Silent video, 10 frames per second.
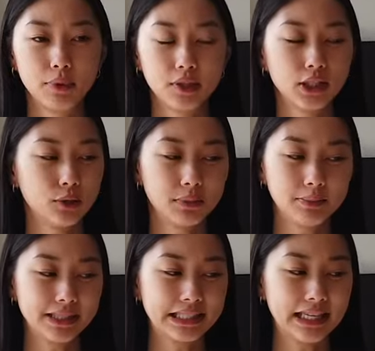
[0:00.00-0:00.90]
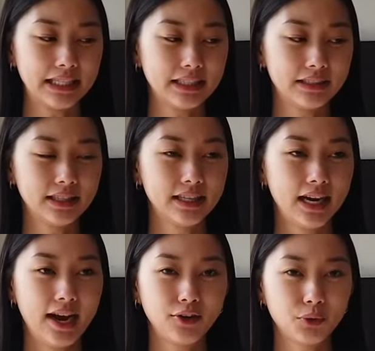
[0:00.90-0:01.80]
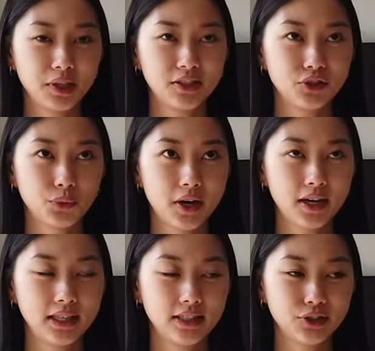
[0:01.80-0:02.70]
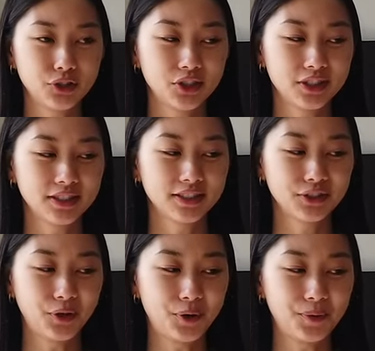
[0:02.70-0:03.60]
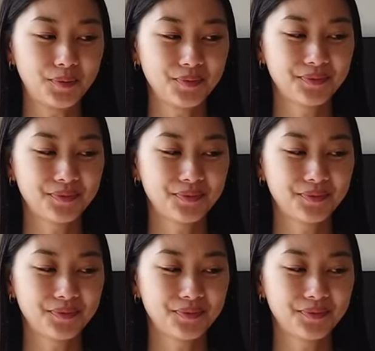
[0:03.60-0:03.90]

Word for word: But don't be mistaken, I normally just wear a t-shirt. So